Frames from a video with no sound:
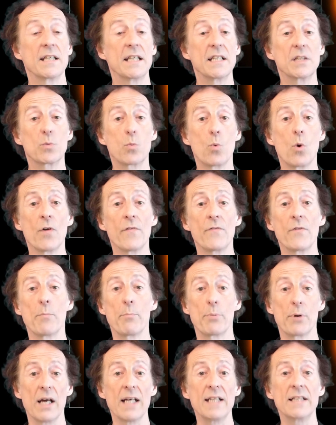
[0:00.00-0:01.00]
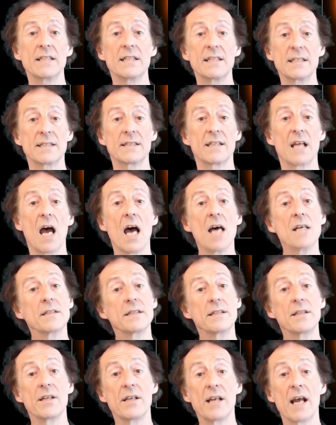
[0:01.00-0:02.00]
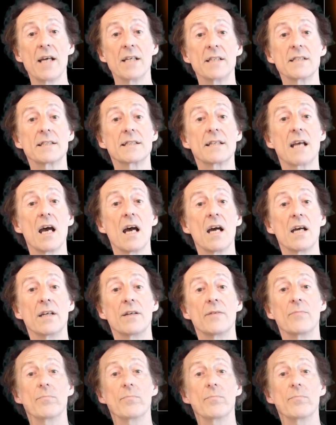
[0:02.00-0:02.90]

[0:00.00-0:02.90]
it's one of the brightest stars in the night sky.